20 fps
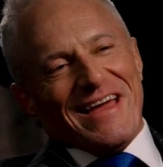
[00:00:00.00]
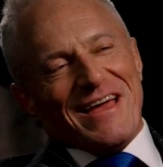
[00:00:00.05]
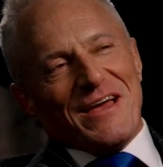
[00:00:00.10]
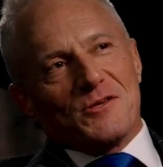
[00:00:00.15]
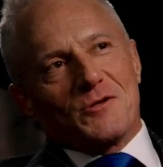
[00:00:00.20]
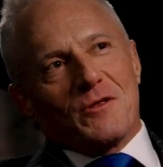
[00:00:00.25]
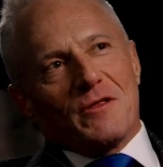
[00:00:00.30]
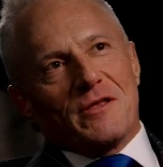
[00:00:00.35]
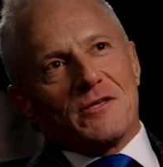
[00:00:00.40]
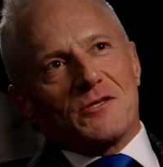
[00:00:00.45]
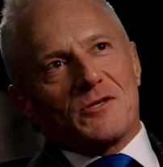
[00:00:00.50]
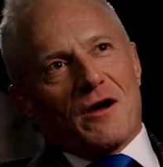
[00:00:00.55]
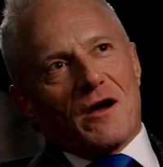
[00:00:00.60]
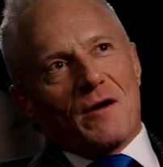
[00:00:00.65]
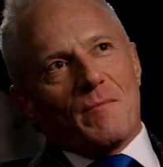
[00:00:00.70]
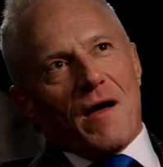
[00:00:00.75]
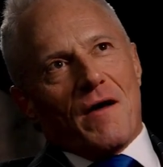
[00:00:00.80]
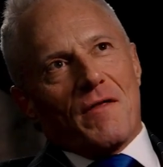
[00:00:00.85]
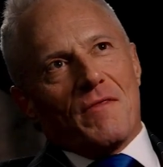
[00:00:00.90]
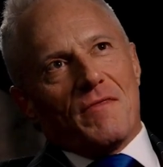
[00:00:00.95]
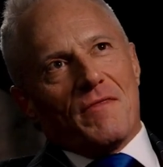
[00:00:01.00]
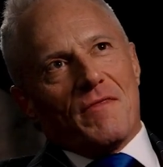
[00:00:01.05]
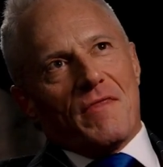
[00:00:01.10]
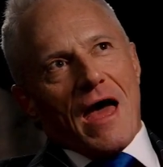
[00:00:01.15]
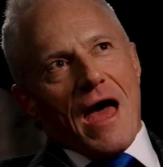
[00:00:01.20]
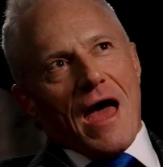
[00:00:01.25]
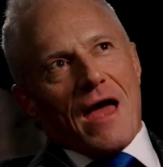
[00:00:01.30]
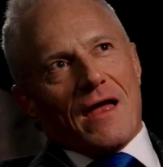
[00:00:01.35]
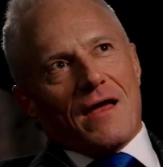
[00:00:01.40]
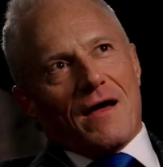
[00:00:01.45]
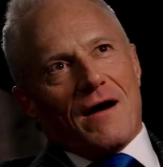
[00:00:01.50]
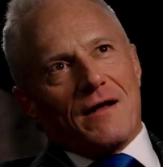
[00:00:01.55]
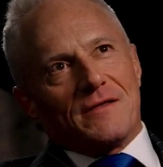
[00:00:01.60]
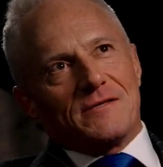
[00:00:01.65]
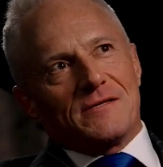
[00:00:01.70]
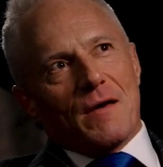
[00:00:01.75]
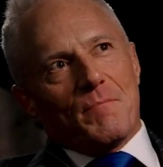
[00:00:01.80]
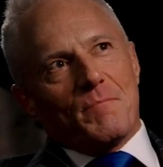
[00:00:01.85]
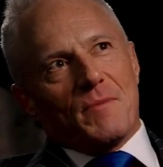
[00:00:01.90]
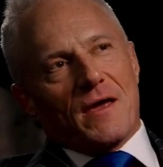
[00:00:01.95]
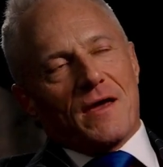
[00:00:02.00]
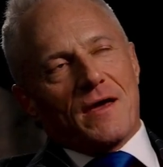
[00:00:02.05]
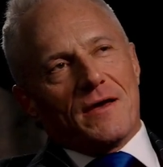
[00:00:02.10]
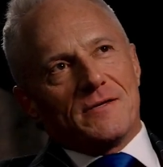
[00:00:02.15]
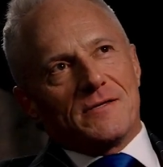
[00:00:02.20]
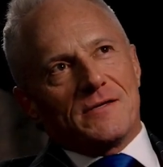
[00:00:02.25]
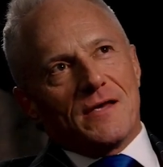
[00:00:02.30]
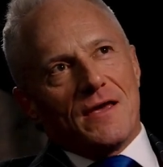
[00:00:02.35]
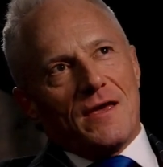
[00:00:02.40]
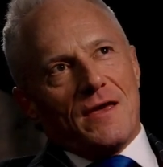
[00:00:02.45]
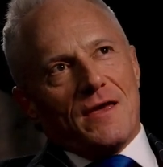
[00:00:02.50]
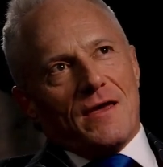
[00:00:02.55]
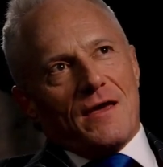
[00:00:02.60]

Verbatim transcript: so let's talk about that concept because